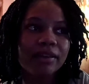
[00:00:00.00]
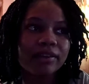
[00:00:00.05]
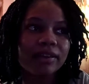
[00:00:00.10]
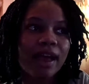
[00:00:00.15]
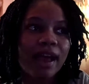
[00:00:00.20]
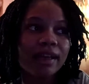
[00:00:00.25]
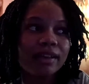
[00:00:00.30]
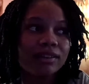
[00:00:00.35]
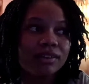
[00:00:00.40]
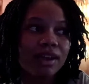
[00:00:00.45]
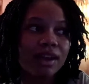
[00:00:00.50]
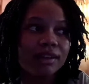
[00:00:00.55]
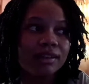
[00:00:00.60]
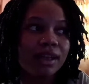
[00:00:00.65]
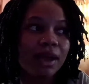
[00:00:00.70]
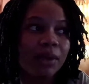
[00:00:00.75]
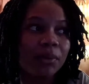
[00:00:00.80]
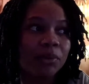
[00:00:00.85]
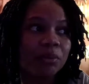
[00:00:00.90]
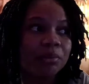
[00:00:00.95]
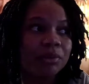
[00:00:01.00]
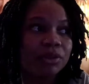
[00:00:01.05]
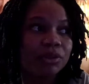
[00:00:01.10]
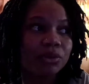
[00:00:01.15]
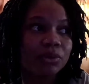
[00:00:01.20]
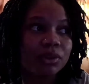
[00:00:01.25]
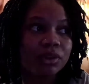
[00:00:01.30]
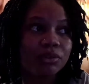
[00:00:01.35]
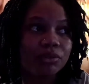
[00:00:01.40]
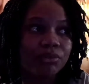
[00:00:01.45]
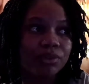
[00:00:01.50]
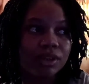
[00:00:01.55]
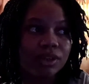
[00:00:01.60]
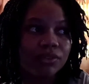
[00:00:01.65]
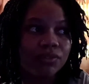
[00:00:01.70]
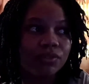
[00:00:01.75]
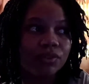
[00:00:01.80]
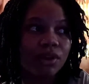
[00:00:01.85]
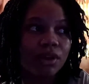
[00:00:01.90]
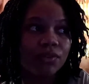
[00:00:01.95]
I thought I would be doing a
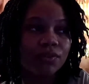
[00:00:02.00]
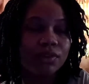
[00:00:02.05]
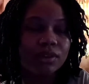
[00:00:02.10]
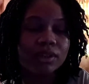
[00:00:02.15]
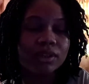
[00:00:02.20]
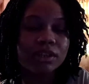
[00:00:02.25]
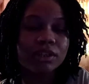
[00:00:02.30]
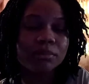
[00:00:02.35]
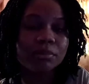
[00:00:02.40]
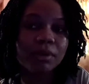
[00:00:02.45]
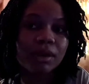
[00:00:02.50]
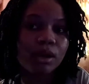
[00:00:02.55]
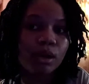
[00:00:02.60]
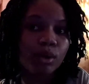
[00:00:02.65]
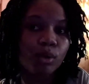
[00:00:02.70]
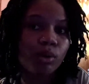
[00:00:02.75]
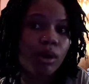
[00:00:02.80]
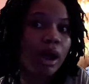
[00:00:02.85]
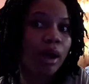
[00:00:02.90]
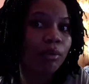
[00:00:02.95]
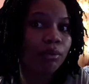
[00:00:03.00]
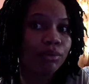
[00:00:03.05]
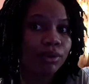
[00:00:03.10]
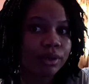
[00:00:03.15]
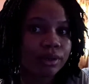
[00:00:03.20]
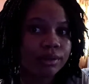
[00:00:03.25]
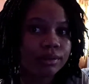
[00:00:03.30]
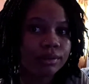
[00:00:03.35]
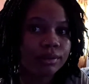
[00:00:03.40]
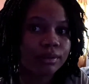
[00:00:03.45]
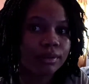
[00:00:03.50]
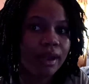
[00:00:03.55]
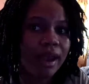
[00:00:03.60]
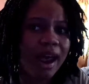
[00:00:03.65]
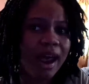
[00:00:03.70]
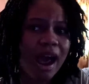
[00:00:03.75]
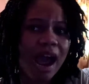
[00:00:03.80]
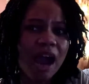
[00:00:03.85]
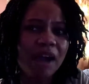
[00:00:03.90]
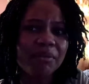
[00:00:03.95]
reading vlog for this, but no, I wouldn't.
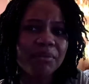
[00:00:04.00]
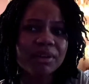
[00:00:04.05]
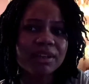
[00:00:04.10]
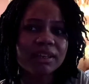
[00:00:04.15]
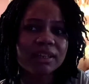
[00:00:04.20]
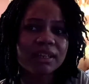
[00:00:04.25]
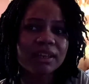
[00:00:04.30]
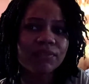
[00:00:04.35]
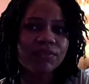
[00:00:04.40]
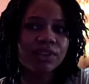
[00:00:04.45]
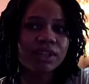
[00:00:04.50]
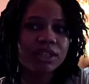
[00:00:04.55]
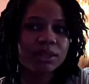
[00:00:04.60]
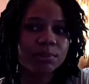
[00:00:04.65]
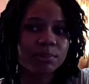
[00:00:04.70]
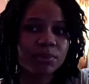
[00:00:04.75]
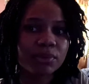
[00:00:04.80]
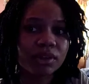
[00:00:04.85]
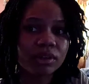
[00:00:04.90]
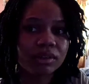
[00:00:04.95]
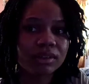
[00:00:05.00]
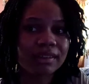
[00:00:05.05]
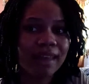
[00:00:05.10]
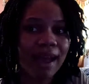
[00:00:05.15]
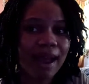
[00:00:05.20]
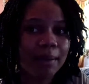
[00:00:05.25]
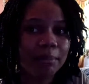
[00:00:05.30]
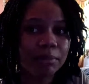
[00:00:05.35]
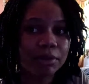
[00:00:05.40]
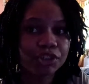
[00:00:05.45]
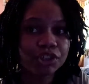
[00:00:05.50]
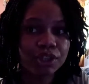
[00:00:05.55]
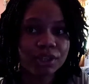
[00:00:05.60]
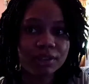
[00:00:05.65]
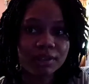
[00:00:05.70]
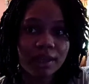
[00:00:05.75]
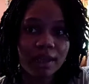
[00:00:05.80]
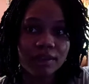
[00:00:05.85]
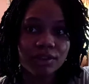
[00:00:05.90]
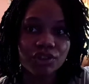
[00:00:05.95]
I want to give this book that much
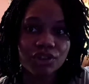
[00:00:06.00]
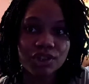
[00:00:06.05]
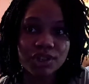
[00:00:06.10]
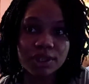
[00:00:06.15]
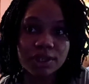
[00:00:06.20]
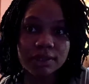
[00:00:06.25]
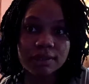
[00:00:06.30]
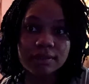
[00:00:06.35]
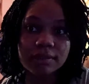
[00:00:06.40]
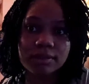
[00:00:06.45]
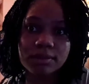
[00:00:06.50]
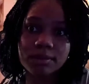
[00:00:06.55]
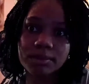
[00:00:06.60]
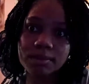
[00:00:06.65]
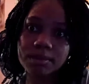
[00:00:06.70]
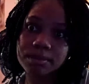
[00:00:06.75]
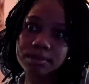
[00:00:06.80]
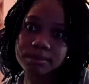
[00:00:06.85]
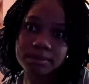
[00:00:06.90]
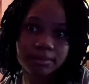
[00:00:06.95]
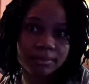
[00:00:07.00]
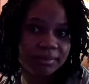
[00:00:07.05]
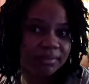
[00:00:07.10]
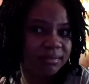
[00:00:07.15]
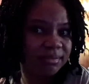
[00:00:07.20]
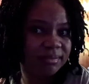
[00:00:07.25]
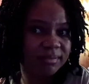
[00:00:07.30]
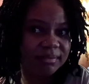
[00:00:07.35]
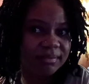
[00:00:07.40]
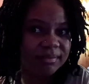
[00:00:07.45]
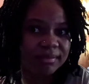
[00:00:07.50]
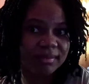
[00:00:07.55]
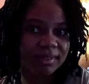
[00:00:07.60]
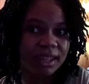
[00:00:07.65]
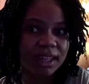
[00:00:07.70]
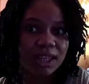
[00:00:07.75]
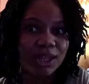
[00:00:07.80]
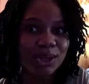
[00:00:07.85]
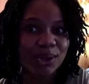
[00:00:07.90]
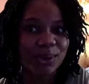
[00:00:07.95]
attention too.
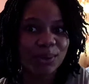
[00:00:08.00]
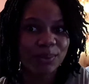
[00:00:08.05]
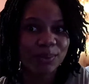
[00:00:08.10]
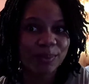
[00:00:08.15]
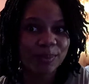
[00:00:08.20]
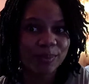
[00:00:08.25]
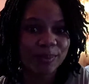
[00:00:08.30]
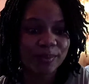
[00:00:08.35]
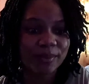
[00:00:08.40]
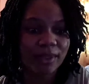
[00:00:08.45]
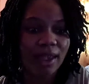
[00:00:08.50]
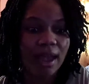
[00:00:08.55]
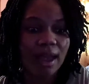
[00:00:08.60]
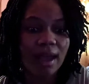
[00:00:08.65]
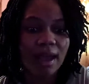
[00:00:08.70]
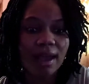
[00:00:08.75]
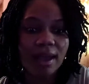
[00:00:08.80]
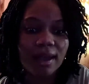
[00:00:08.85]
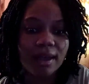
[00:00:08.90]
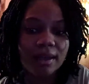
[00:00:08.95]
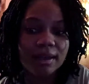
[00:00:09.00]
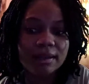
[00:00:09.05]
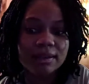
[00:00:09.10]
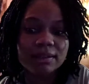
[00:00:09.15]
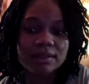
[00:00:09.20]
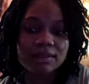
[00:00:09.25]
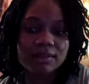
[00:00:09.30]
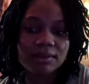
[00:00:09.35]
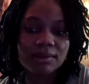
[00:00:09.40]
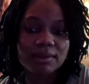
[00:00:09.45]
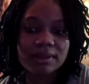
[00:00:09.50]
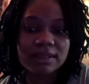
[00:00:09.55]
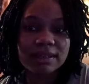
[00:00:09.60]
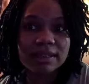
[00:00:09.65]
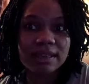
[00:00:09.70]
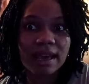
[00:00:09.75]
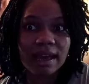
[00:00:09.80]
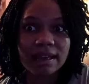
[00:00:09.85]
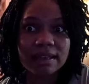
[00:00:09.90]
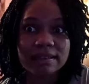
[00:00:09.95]
No. So
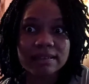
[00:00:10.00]
yeah,